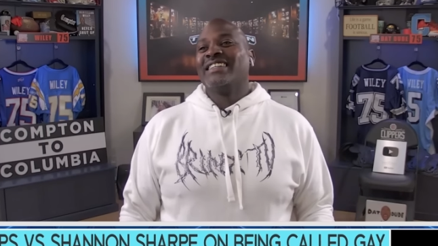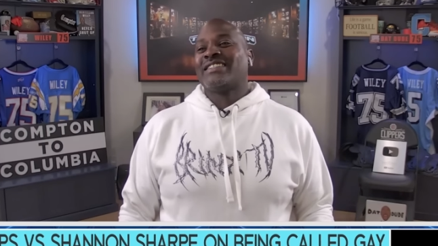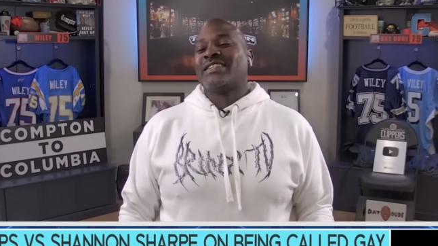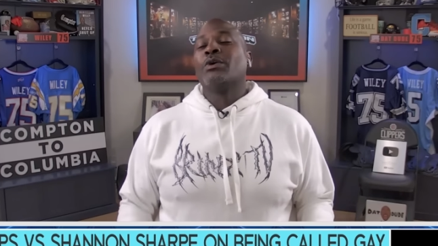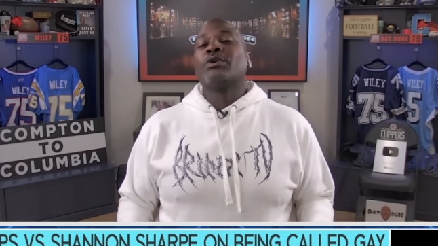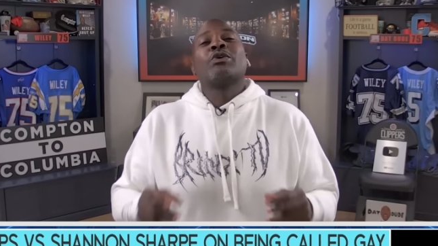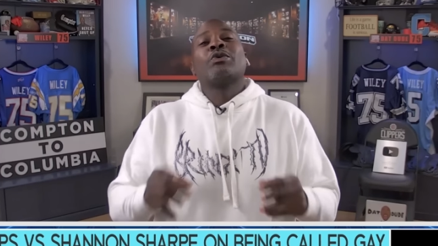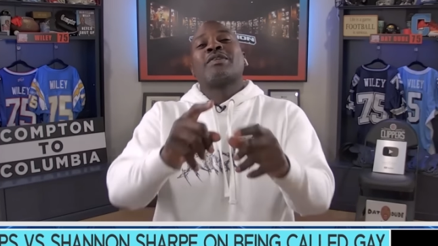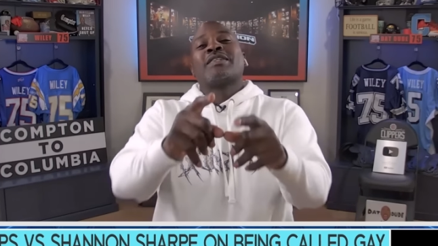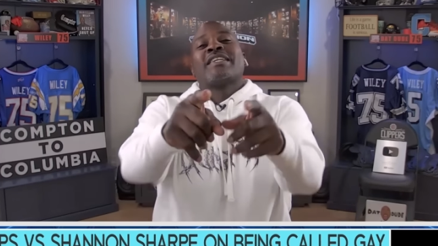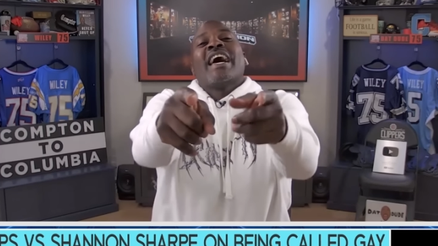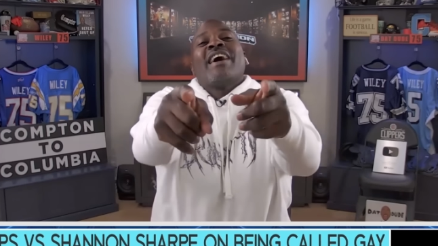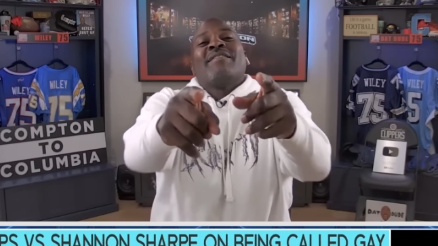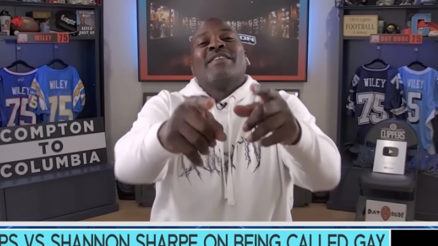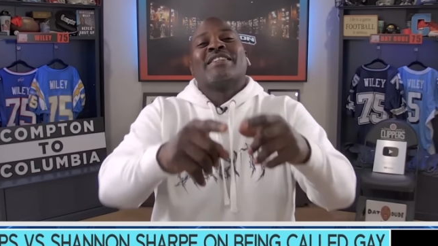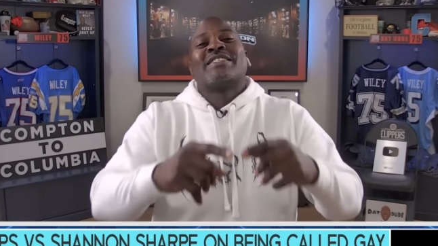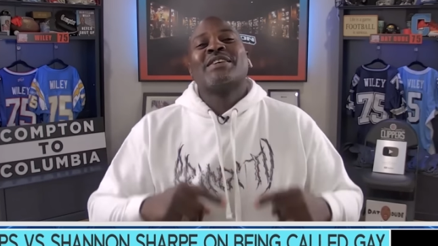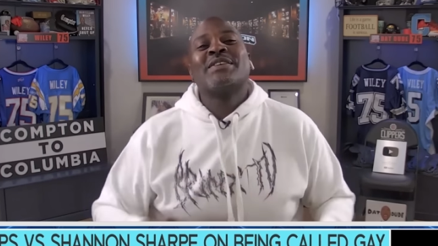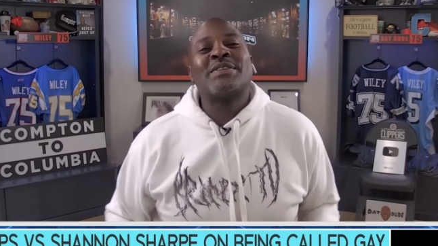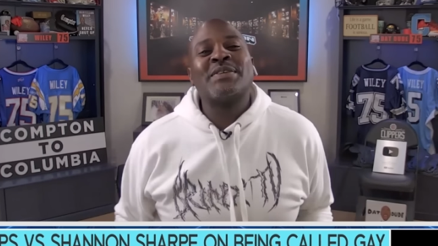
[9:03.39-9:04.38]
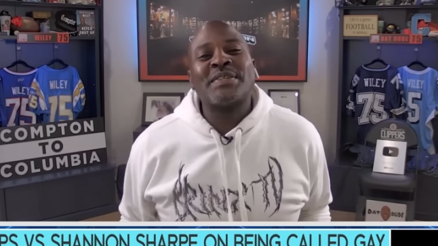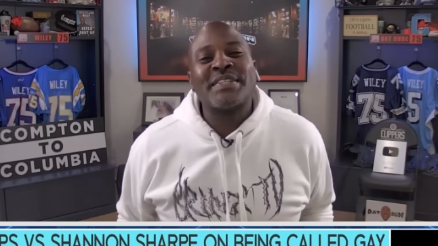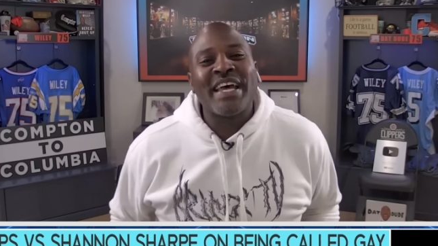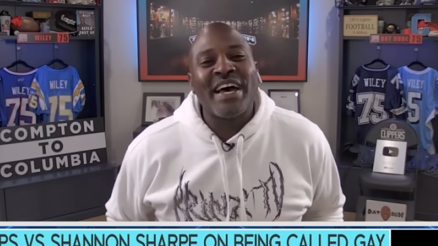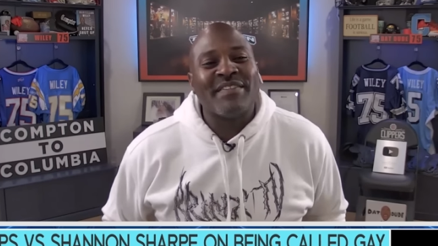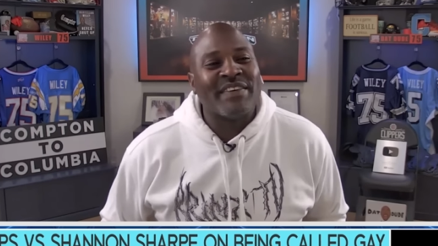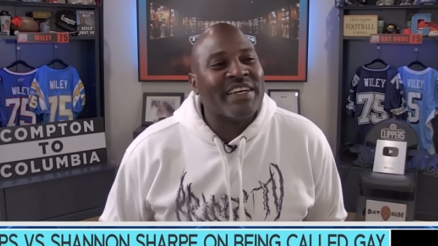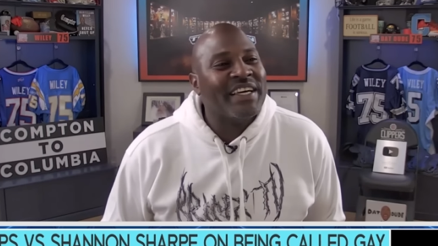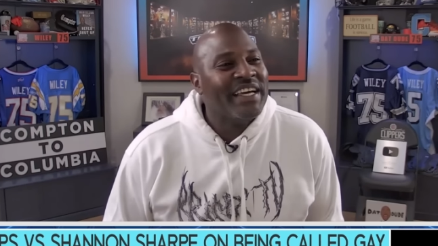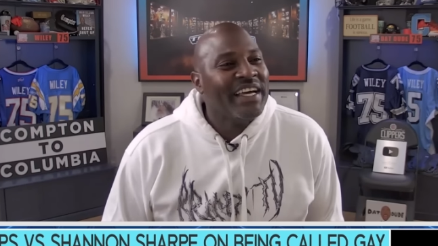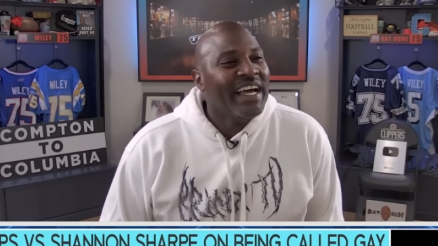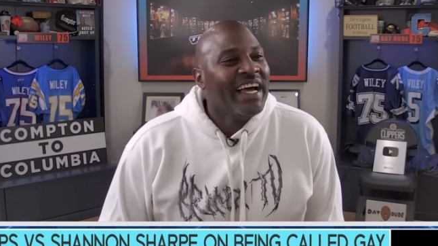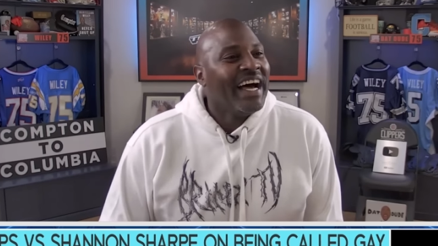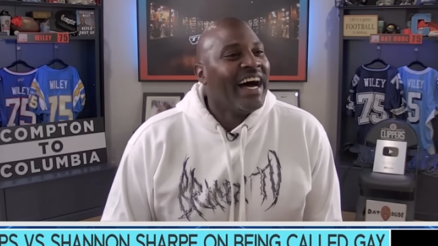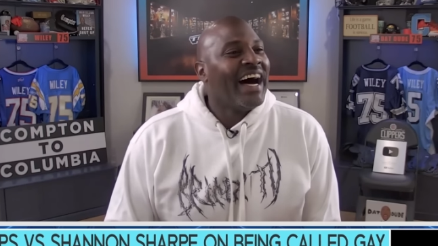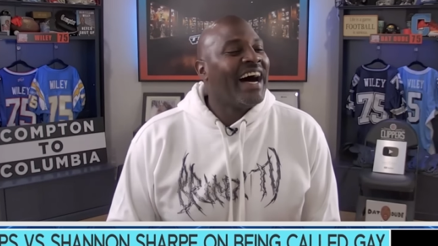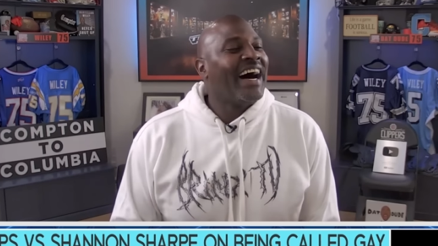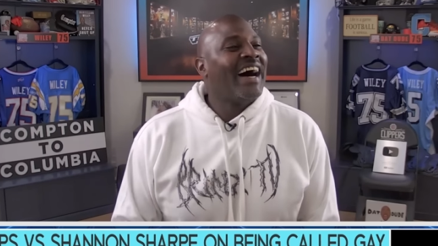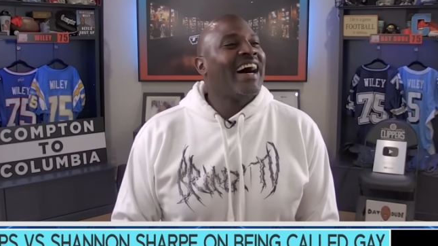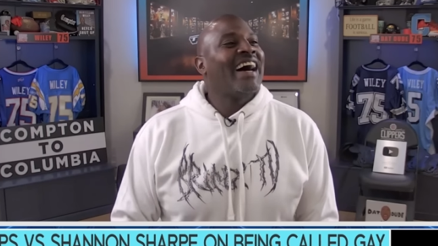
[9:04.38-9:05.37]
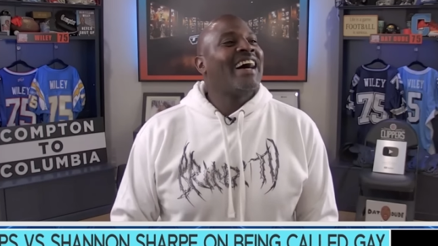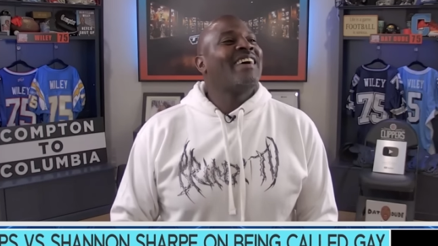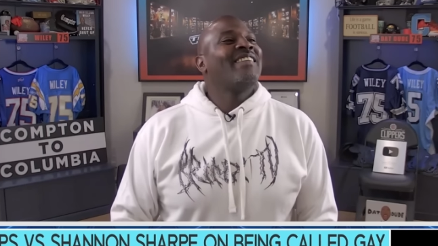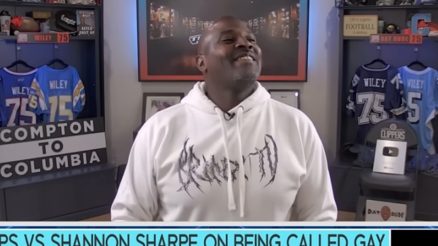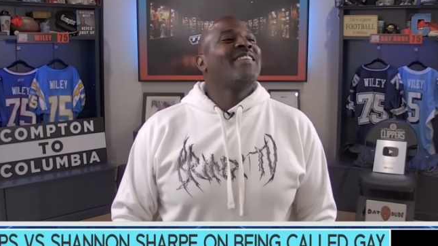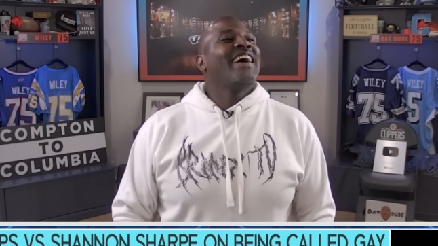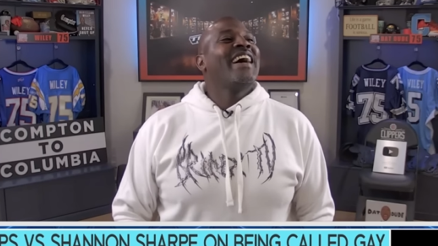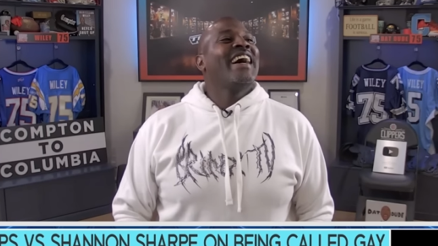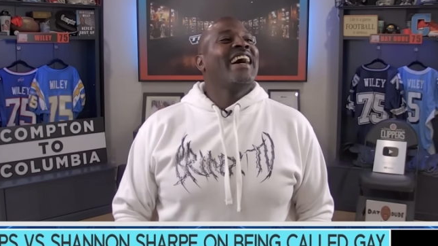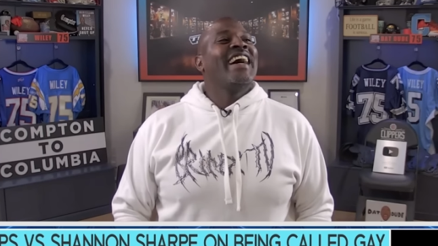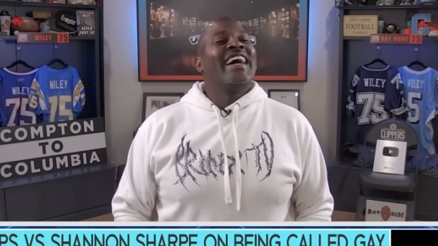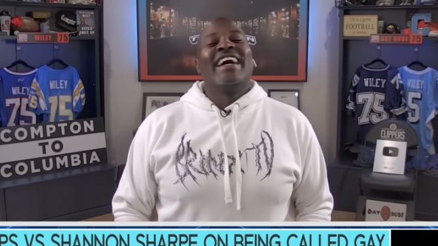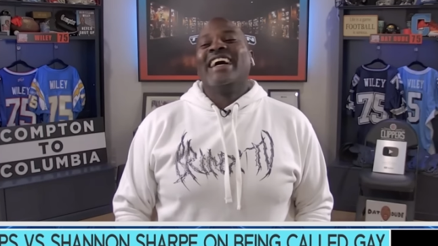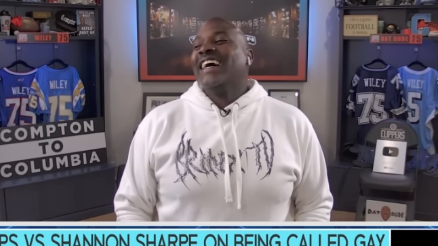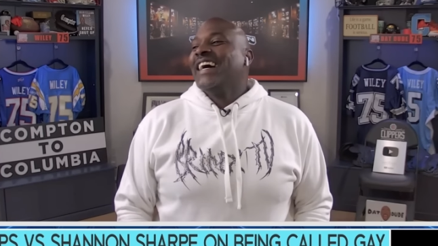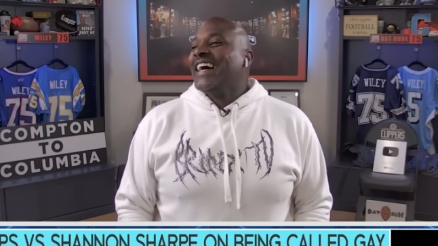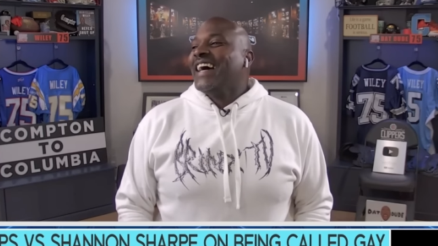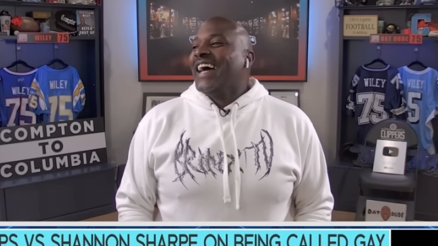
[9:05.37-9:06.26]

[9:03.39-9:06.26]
227. Oh, man.